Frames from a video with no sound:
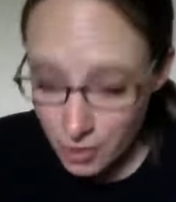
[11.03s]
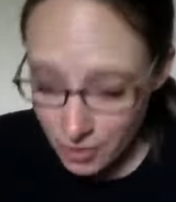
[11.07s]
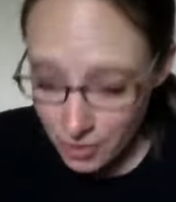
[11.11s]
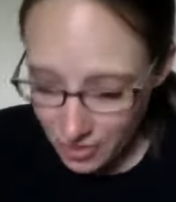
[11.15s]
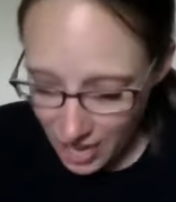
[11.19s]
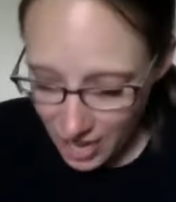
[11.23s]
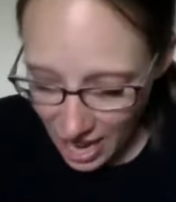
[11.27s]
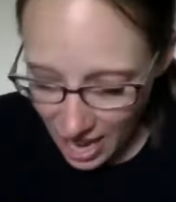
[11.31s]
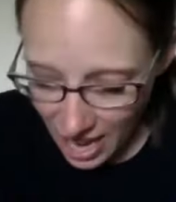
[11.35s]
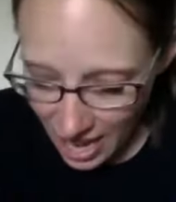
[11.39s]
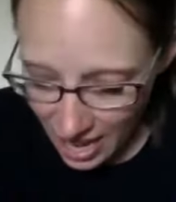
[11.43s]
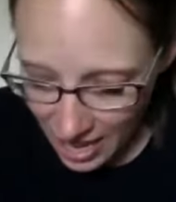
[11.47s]

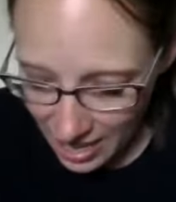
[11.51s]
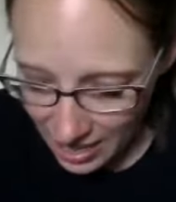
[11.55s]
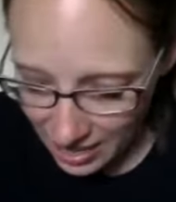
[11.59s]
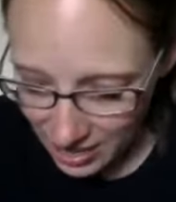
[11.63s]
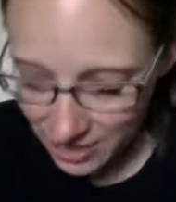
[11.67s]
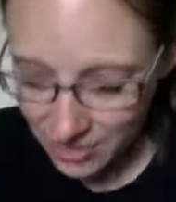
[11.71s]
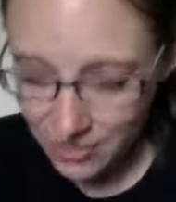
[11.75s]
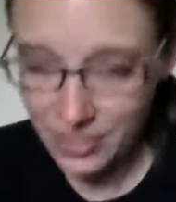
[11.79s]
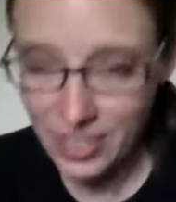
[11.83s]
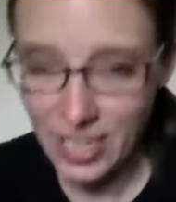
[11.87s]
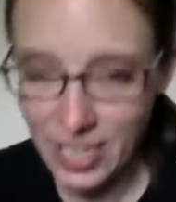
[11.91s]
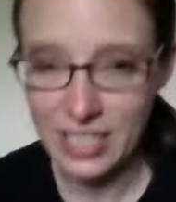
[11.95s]
We've got
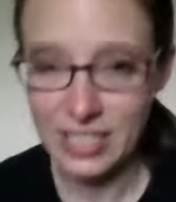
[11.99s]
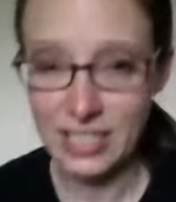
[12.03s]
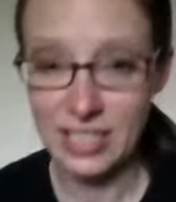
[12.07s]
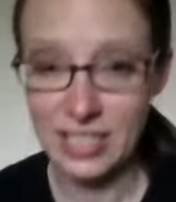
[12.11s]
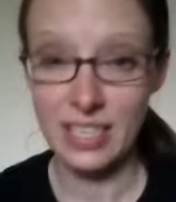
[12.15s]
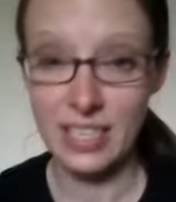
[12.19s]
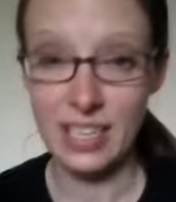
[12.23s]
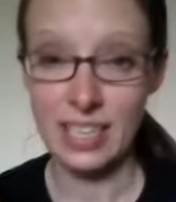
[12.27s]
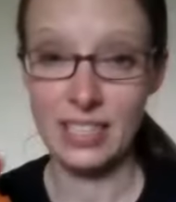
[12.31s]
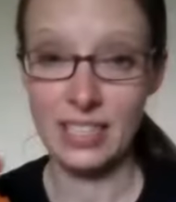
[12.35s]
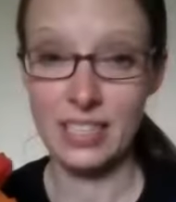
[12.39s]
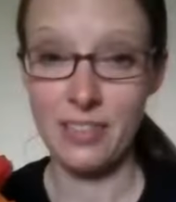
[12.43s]

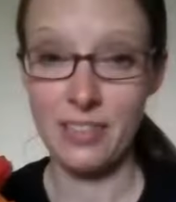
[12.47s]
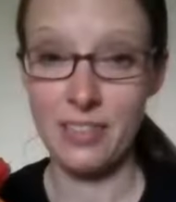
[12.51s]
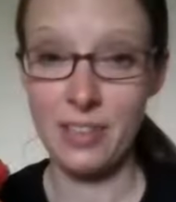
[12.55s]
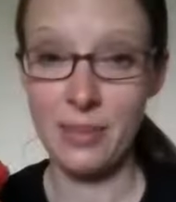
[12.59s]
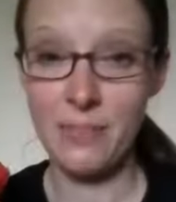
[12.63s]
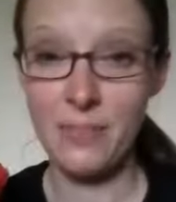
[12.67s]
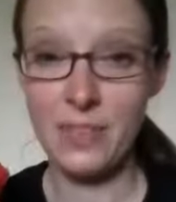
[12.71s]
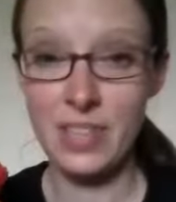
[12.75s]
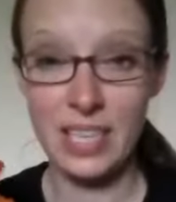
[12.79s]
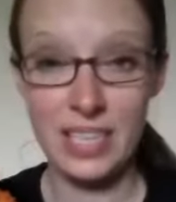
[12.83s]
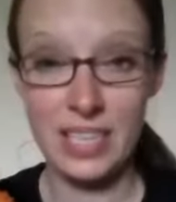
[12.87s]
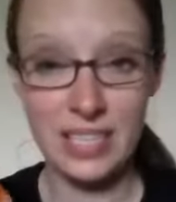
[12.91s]
6 of
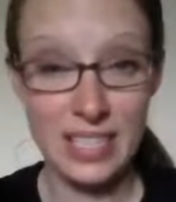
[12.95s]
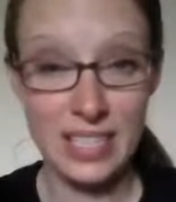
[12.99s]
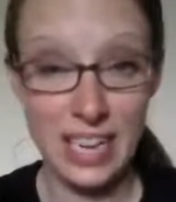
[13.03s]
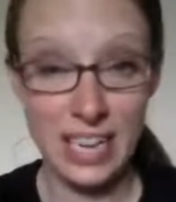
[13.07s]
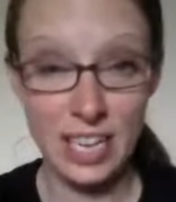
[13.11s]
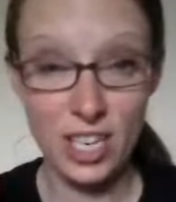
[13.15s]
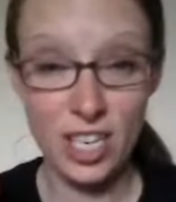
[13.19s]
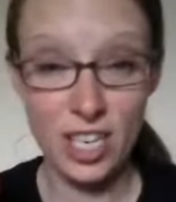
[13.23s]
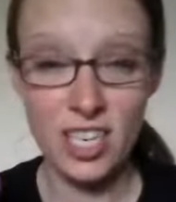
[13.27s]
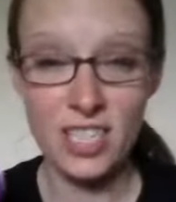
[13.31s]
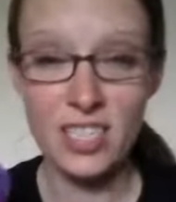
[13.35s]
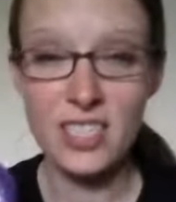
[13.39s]
them,
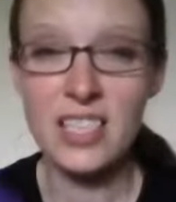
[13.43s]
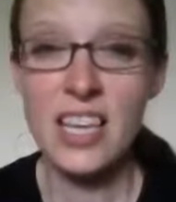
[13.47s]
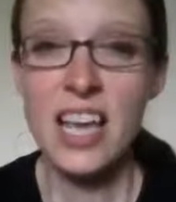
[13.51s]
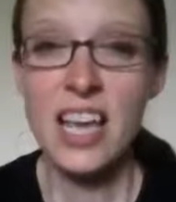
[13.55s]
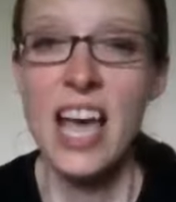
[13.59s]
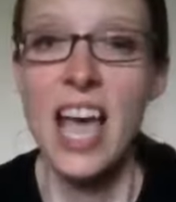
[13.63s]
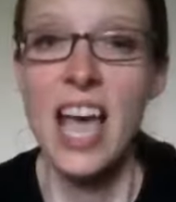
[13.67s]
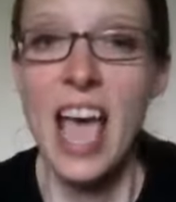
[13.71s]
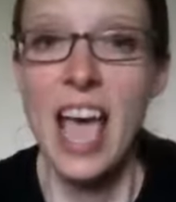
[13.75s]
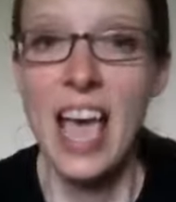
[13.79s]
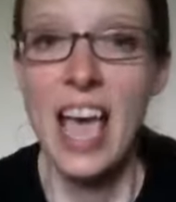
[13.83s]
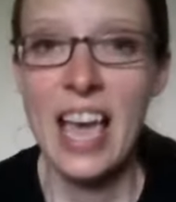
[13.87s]
containers,
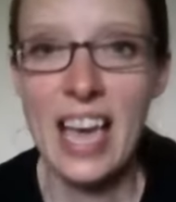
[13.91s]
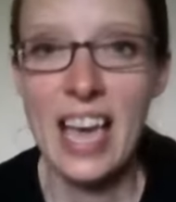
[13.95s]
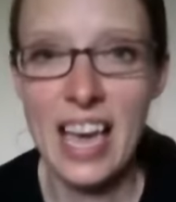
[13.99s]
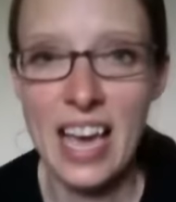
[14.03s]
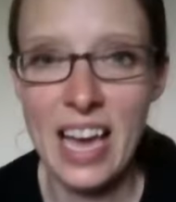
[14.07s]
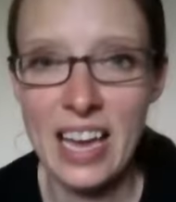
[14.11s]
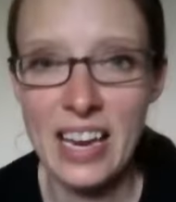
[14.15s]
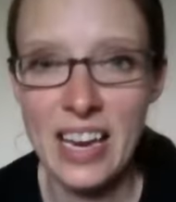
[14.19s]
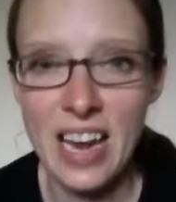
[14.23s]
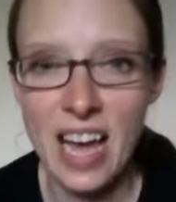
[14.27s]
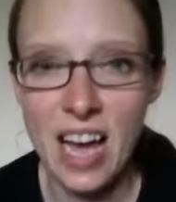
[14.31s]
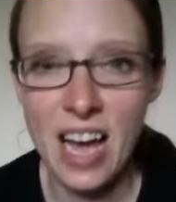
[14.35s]

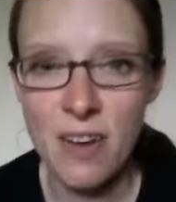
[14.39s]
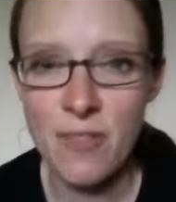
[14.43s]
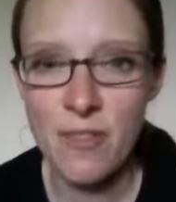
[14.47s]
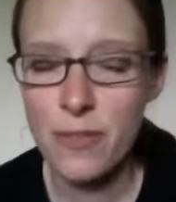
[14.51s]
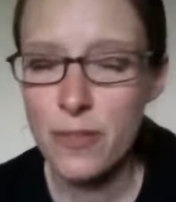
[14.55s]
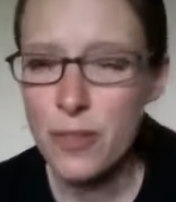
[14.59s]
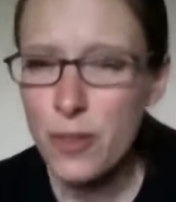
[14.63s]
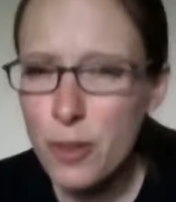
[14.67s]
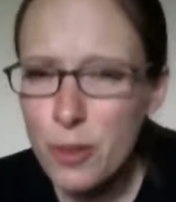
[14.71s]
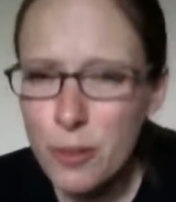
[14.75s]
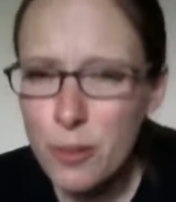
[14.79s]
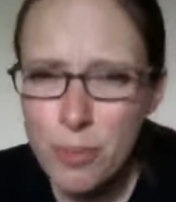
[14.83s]
and
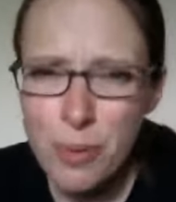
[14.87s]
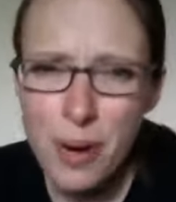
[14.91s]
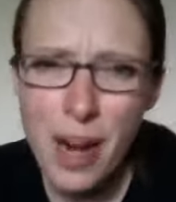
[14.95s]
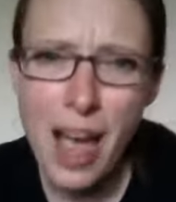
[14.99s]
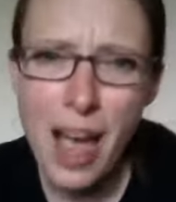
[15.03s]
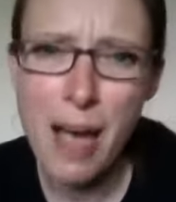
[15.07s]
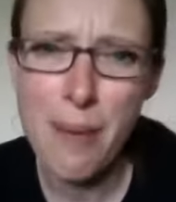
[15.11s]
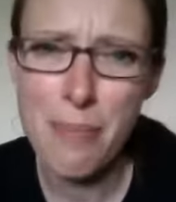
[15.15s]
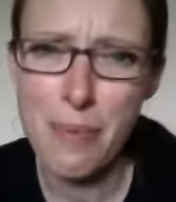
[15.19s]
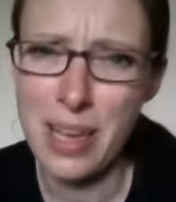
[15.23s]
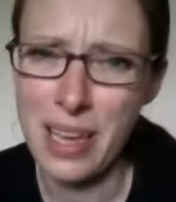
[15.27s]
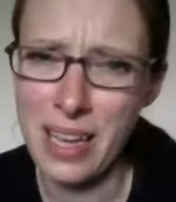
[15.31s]
food
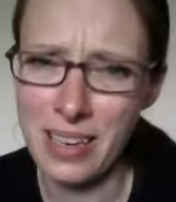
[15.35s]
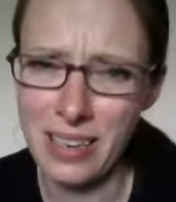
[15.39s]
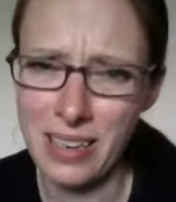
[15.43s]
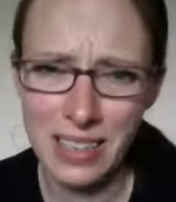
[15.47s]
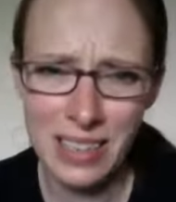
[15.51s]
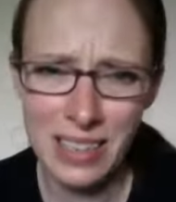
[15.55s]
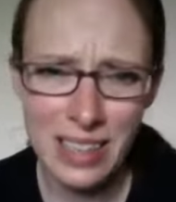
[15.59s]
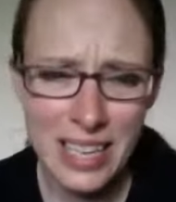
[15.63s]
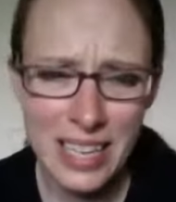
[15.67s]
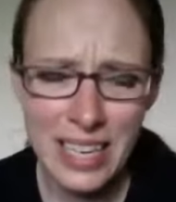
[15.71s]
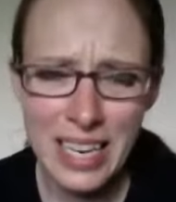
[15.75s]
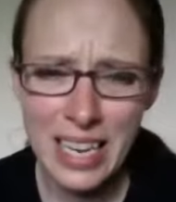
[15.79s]
prep
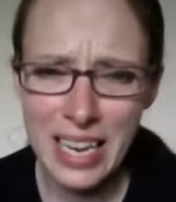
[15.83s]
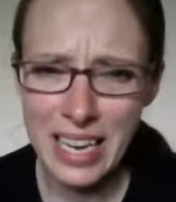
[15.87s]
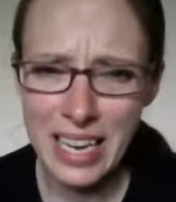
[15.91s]
and clean